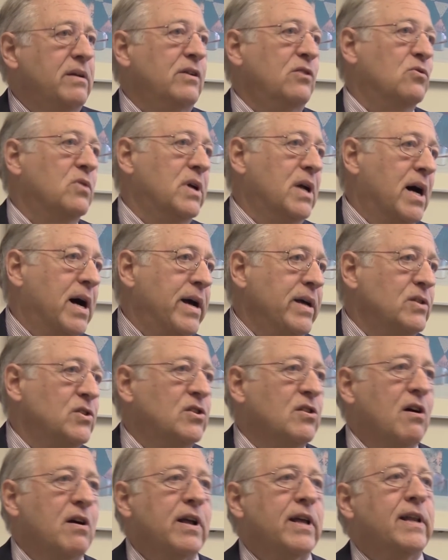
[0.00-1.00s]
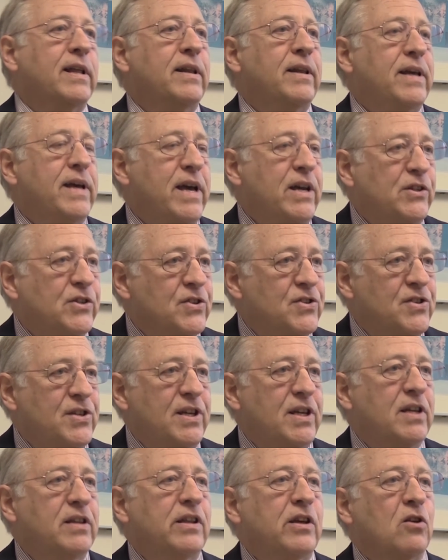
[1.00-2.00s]
you and I started in the
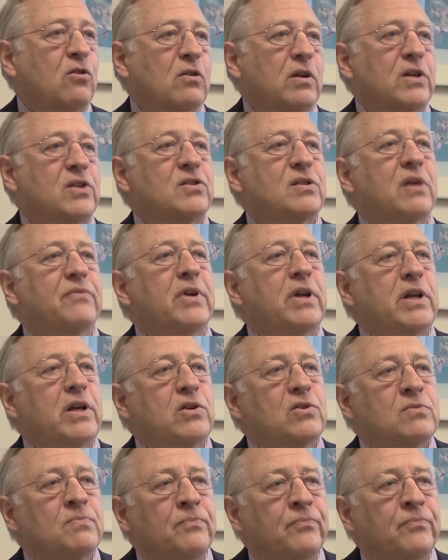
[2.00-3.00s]
agency in the early 70s.